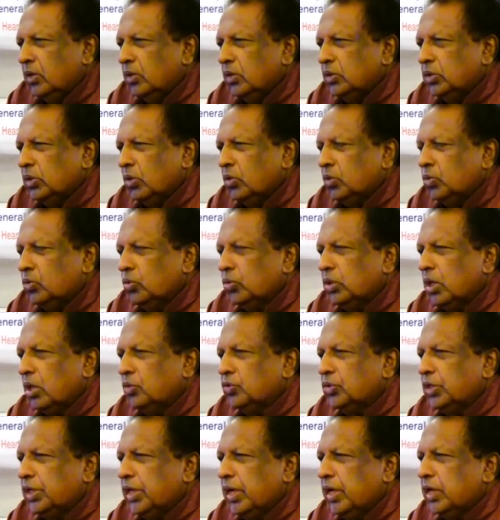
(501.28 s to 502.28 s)
So
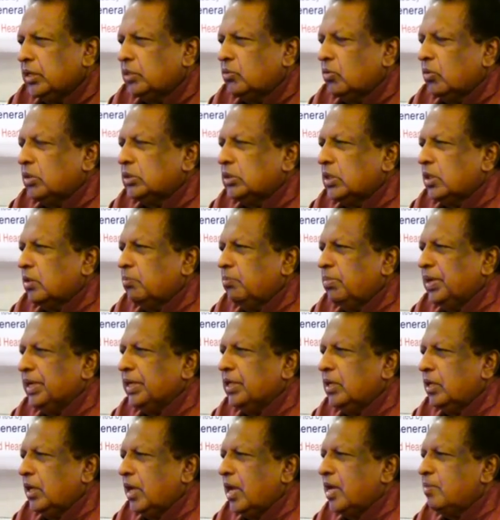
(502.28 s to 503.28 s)
2008 was a
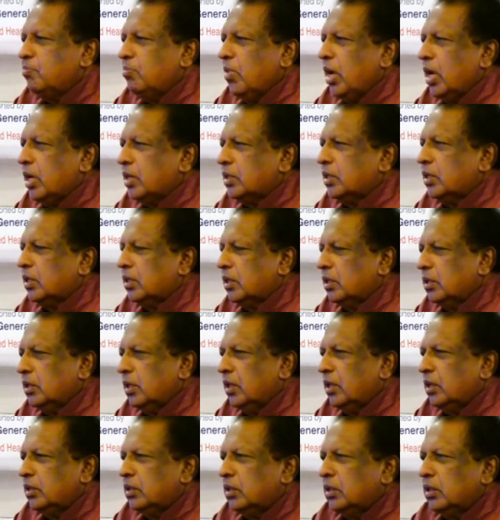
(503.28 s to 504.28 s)
big landmark,
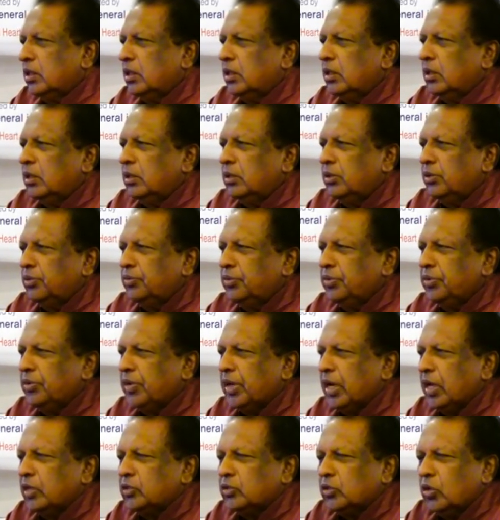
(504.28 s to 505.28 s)
and we
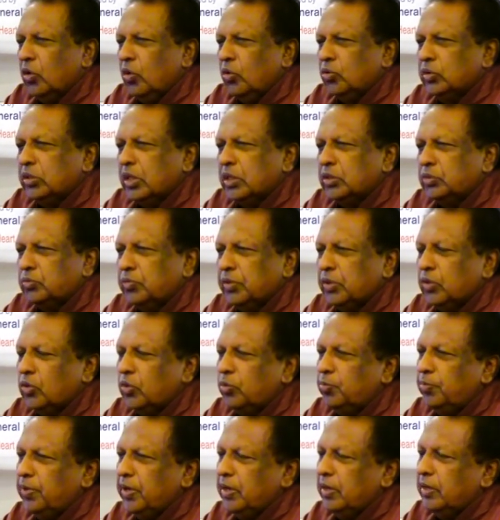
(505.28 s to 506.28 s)
were as close as we
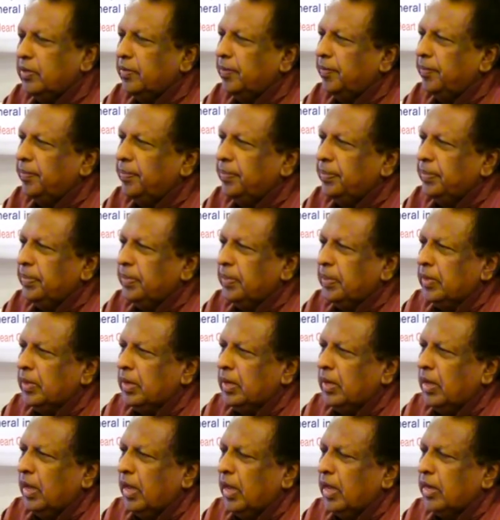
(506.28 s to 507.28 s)
could be.
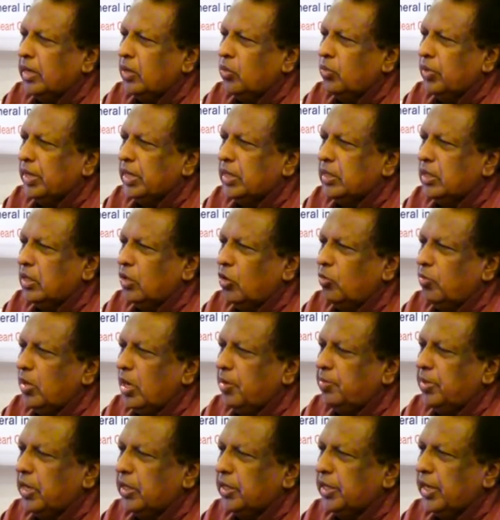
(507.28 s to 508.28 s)
And when
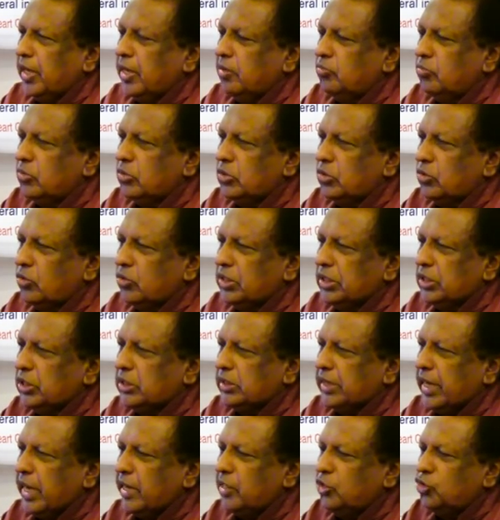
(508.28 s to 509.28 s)
Obama came
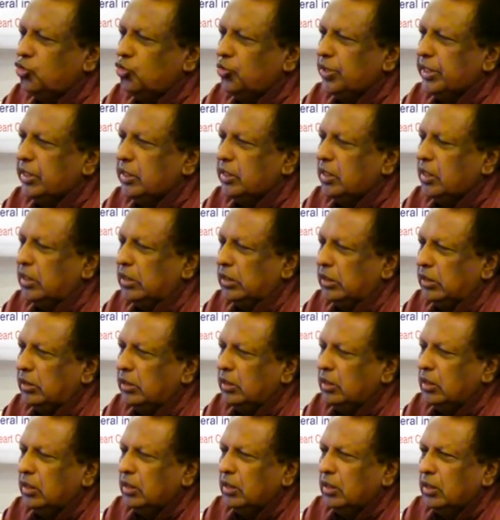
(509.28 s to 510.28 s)
2010 to India,
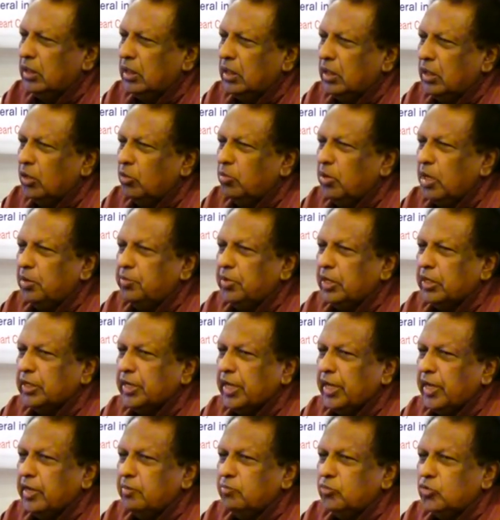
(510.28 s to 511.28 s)
Obama
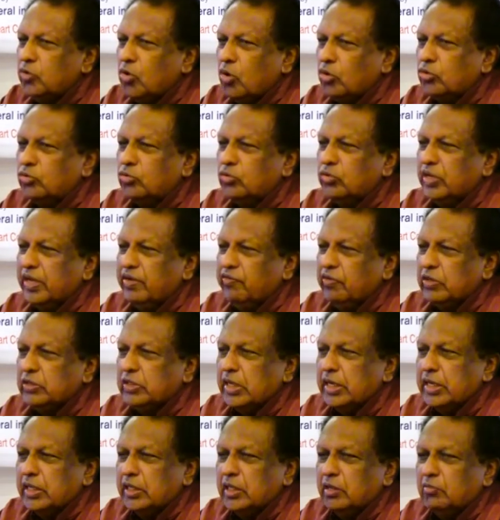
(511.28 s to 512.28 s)
came not to give us
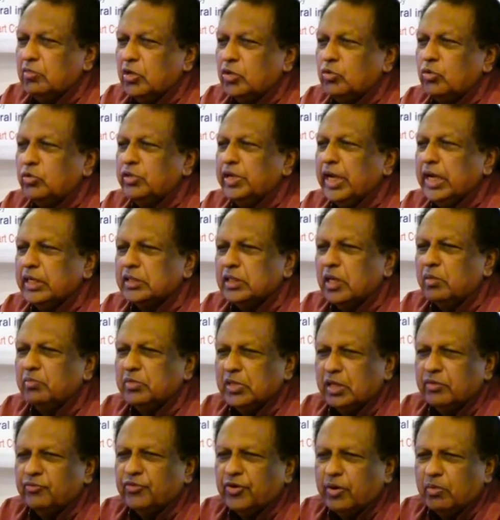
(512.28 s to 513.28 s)
anything but to take
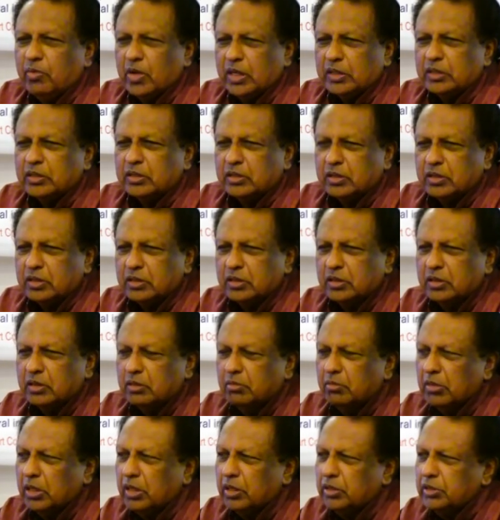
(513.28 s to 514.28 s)
something from us,
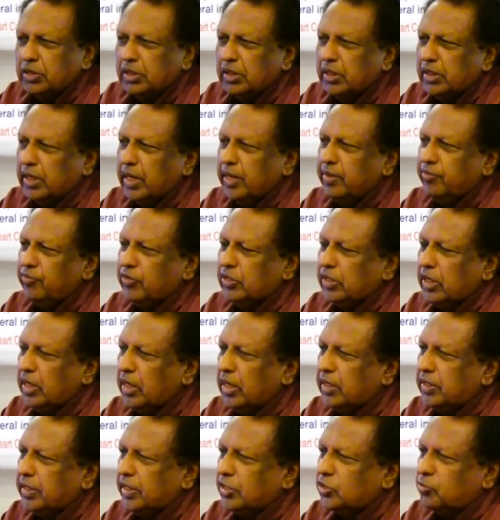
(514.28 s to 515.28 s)
because he came with
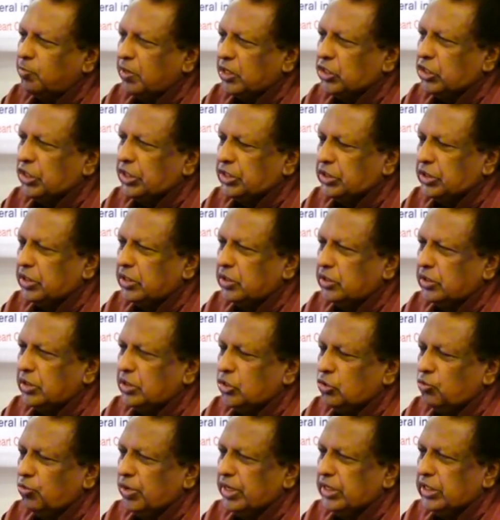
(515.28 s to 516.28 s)
great expectations
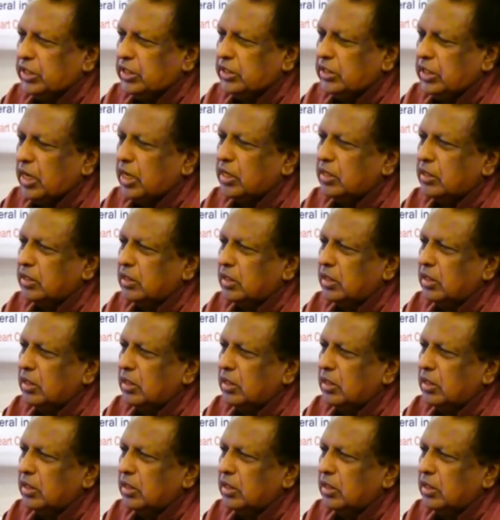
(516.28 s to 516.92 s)
in 2010.